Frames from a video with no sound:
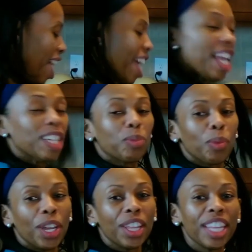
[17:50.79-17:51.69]
Each
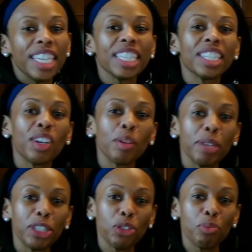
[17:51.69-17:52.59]
one of these is going to be
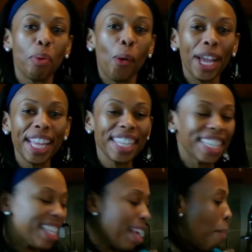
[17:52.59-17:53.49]
2 points,
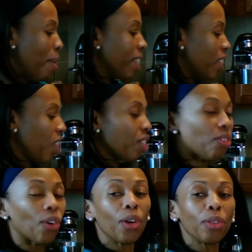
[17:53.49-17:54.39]
but just
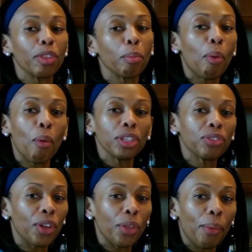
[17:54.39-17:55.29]
for the points
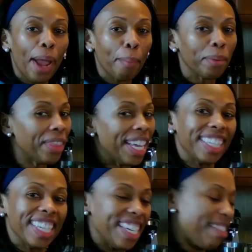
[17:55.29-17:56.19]
for the wrapper. That's it.